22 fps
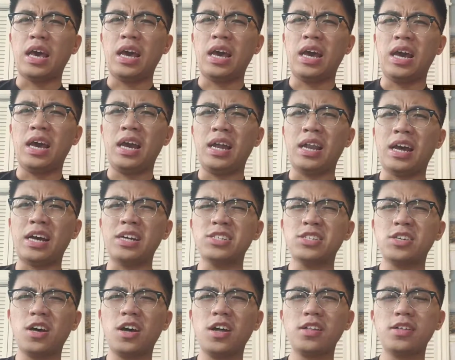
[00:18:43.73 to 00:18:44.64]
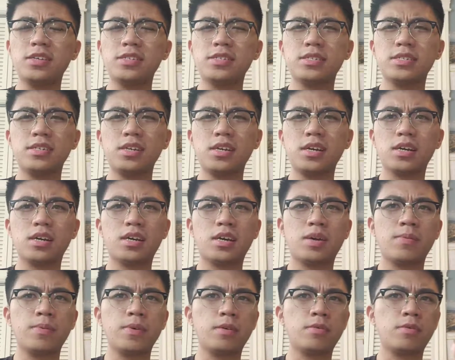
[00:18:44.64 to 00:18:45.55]
And I saw this thing
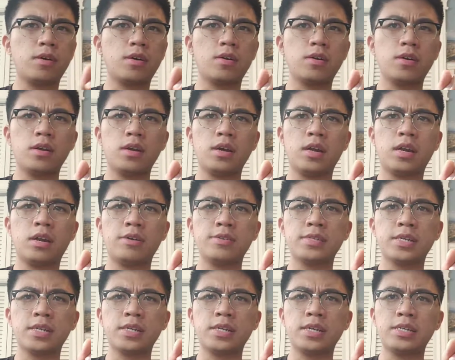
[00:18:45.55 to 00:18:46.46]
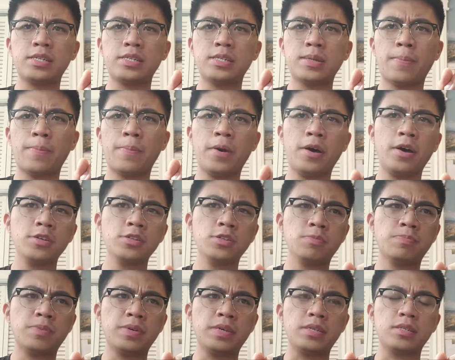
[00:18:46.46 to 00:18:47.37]
coming around, and I was like, this is a
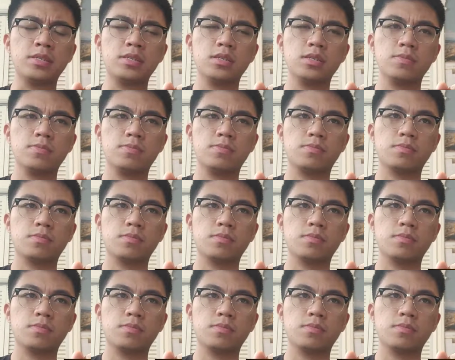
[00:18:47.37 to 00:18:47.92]
puzzle piece.